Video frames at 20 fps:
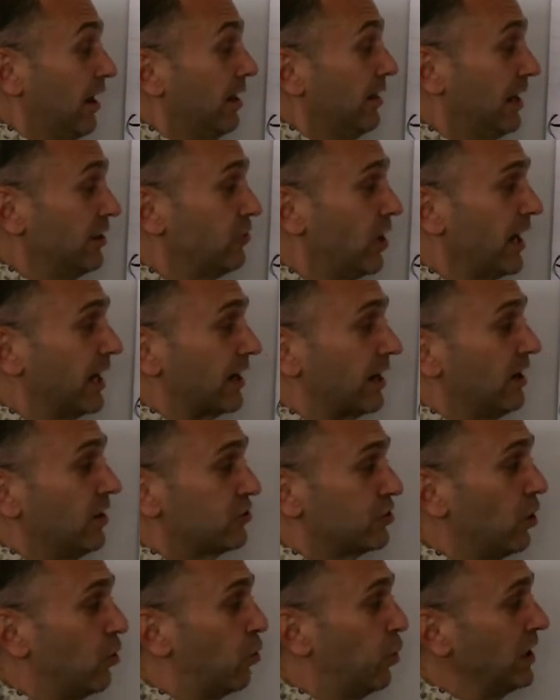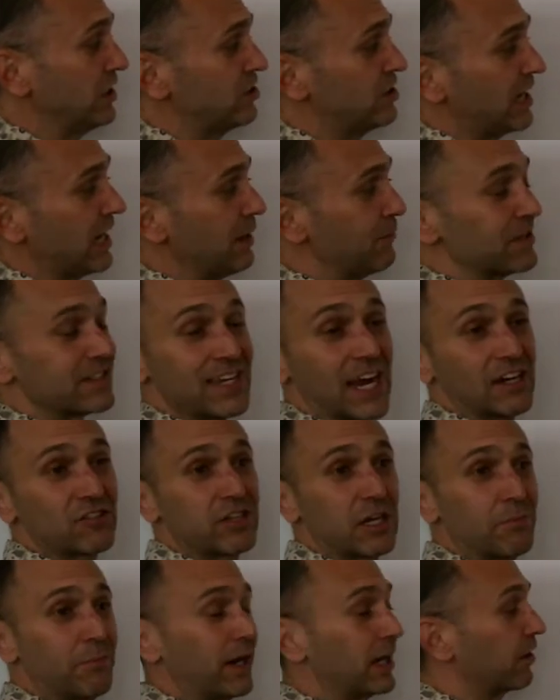That's right. So which team is
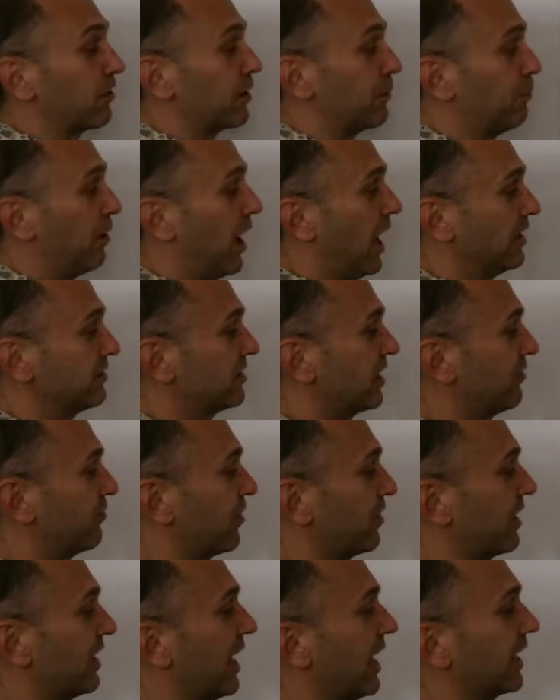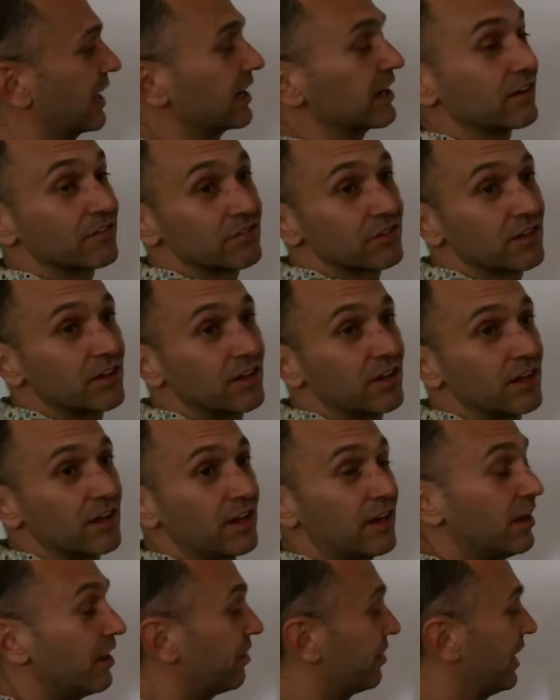actually bigger, the positive or the negative?
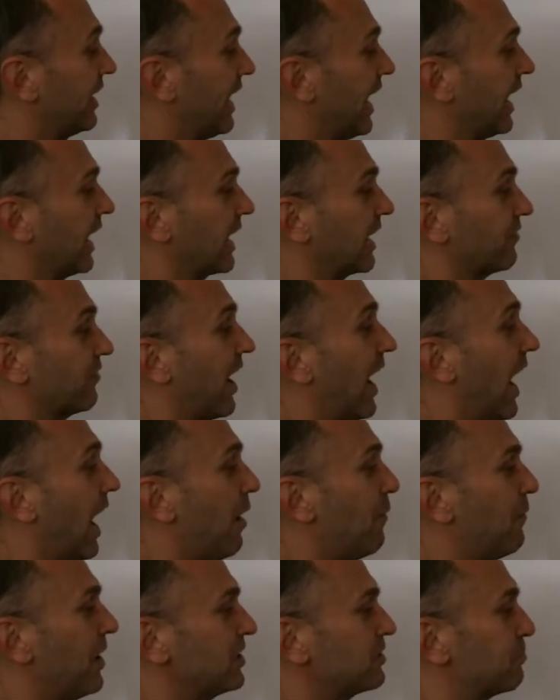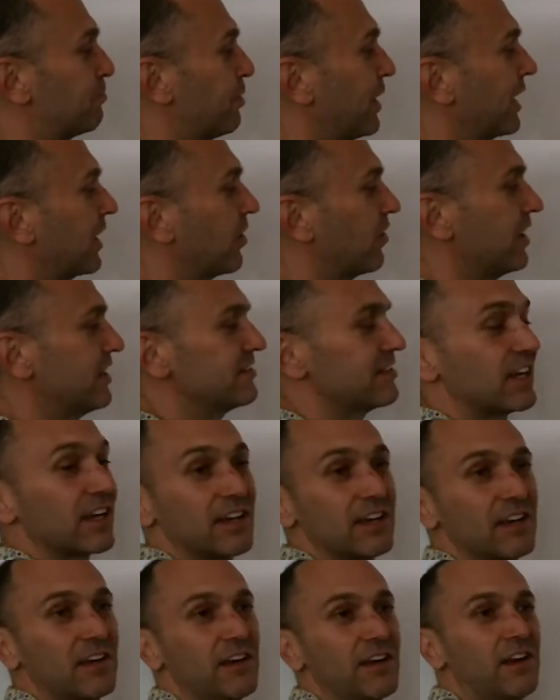The negative. How much bigger is it?
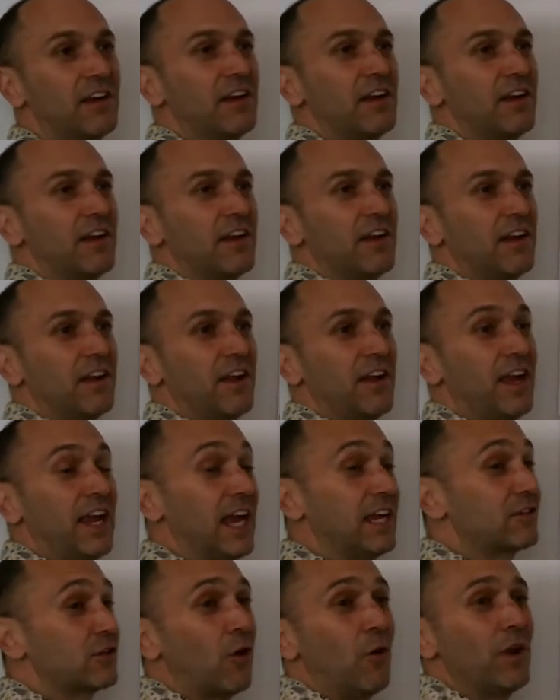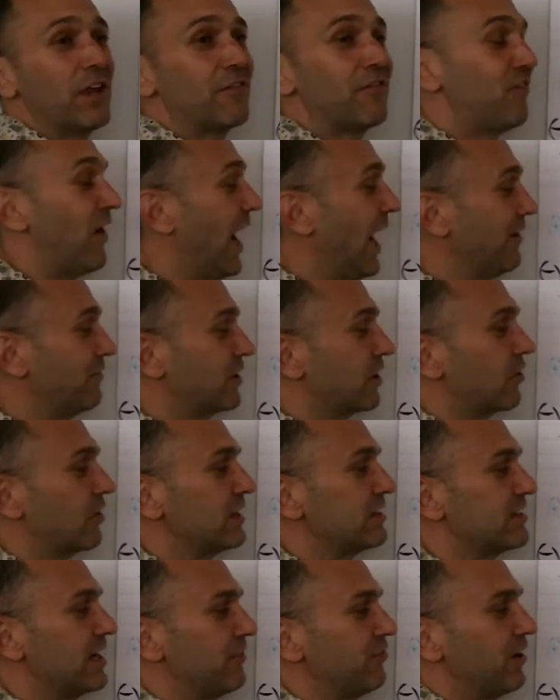It's only 5
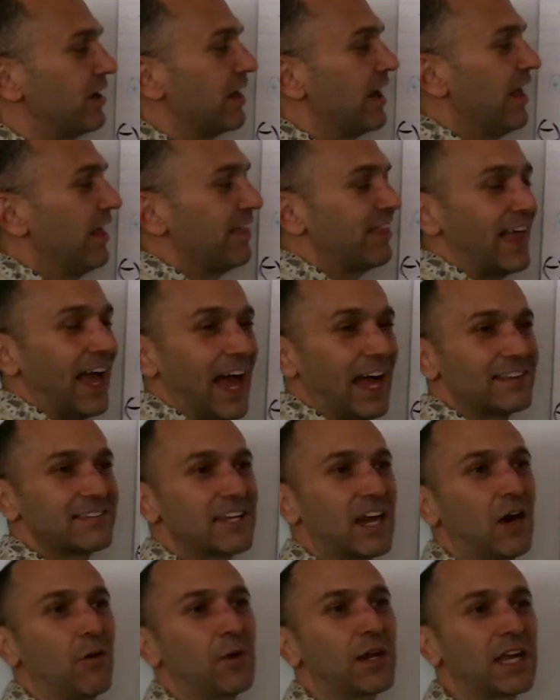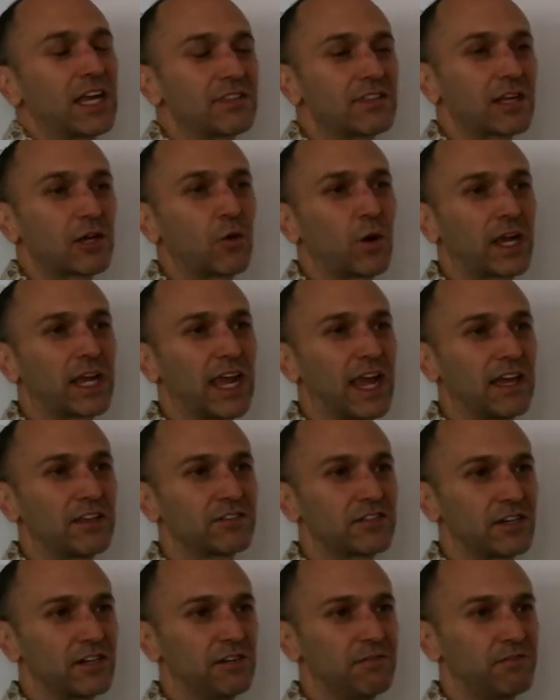degrees different. That's how we get the quick
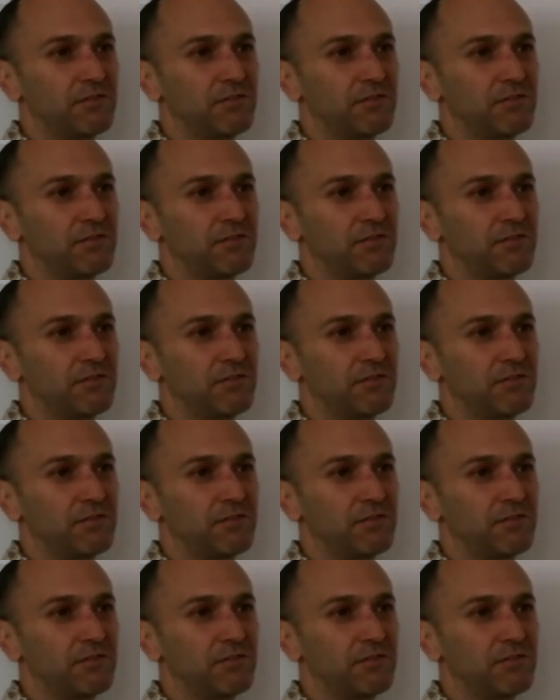answer.